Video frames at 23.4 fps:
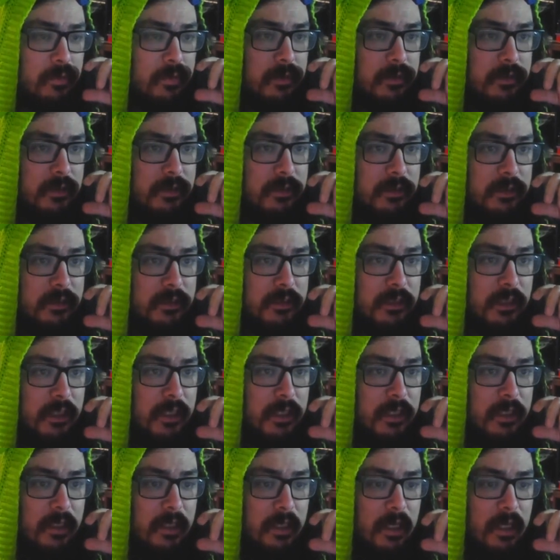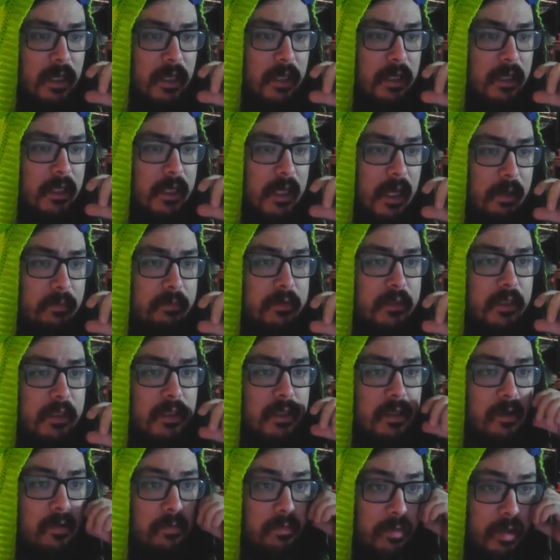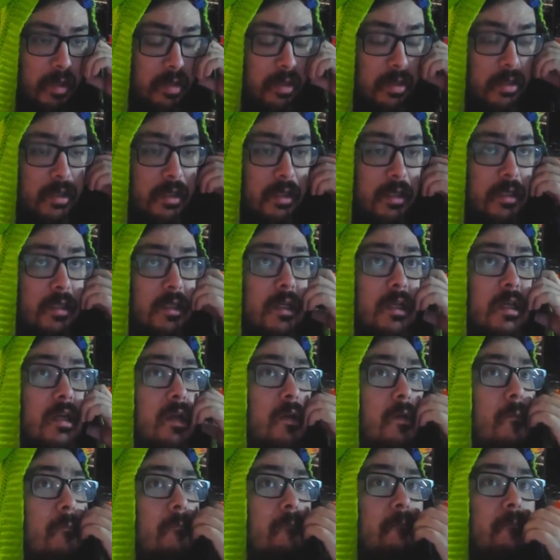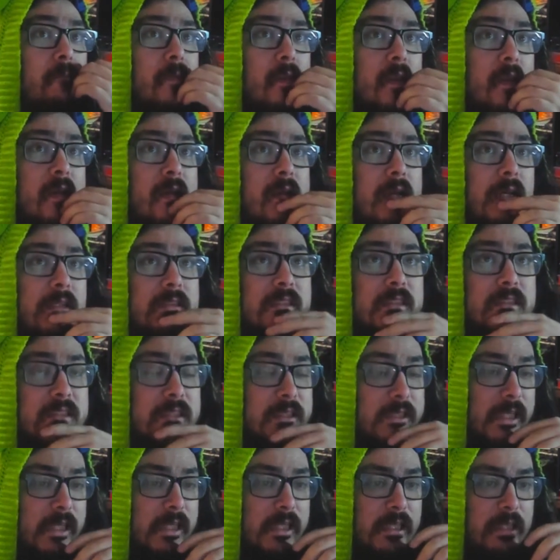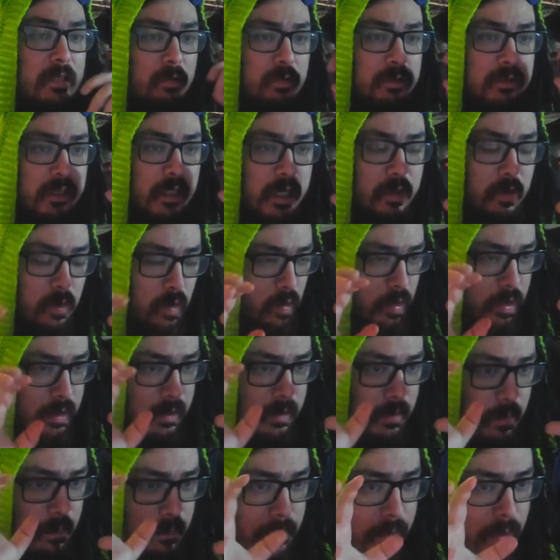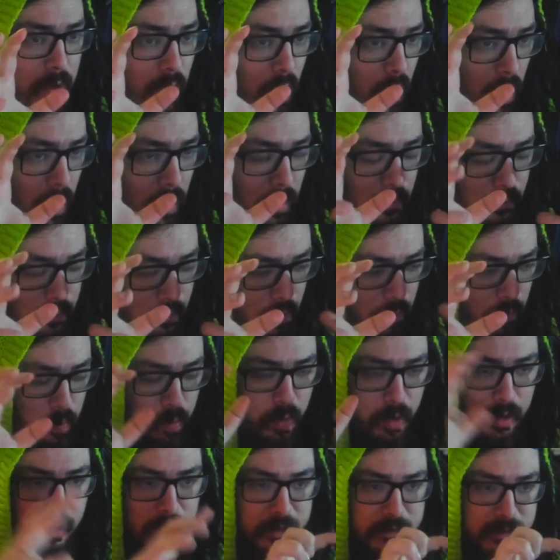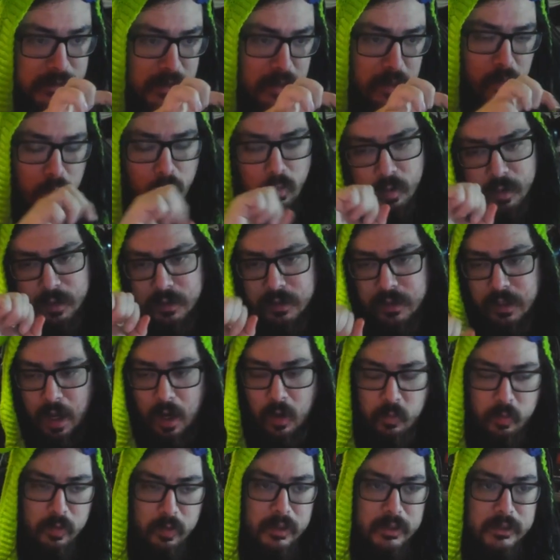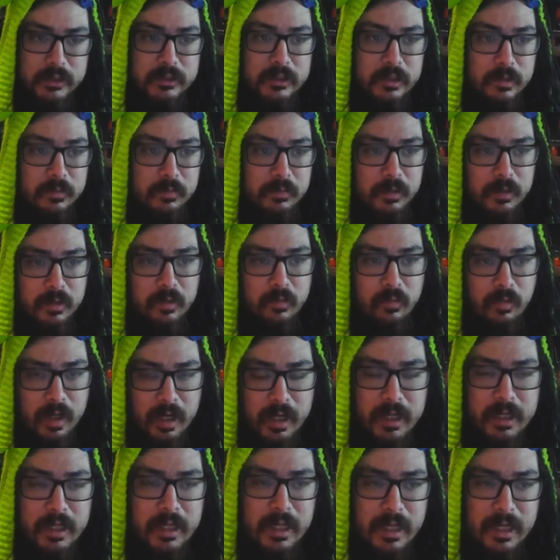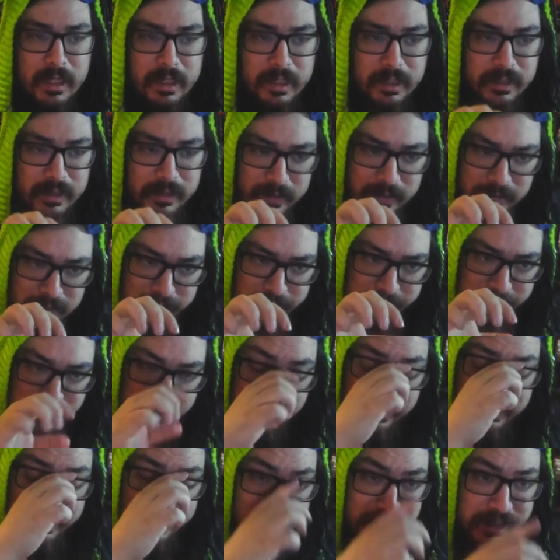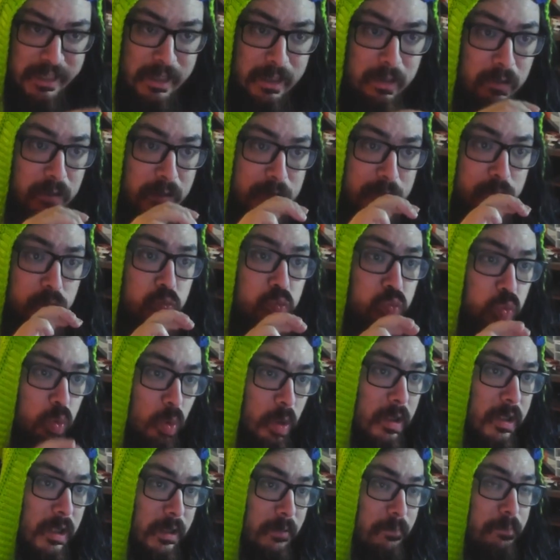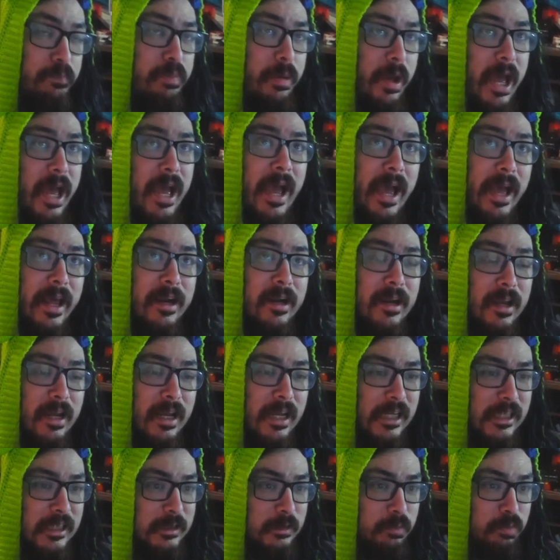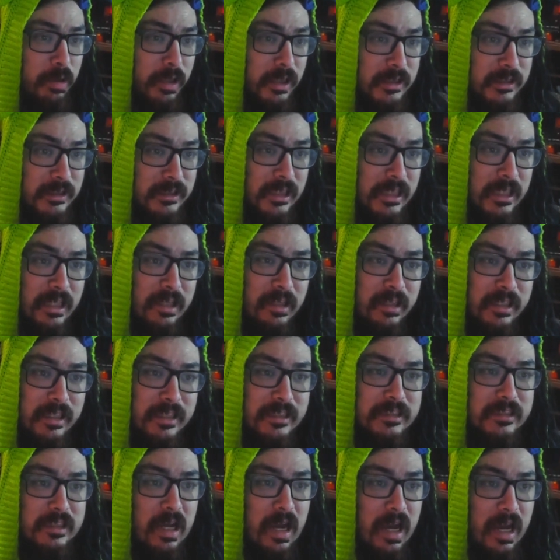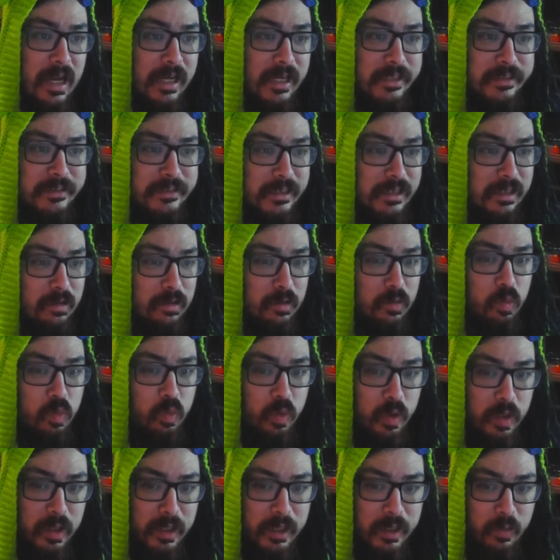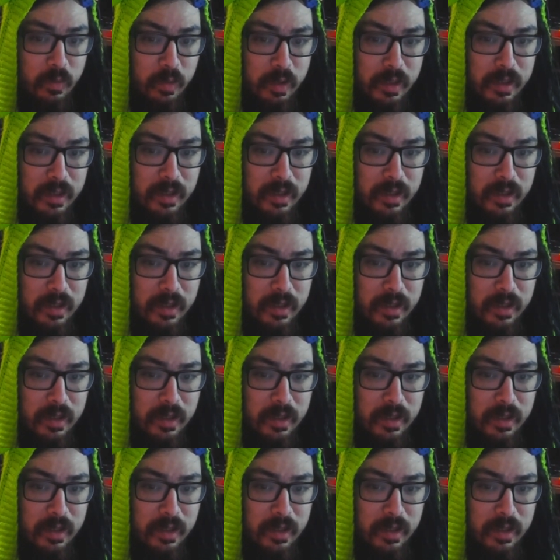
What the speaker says: as you can see, Captain America. As you can see, they're trying to go in the middle of realism with not realism, right? And it looks really bad, especially look at his eyes. It looks really, really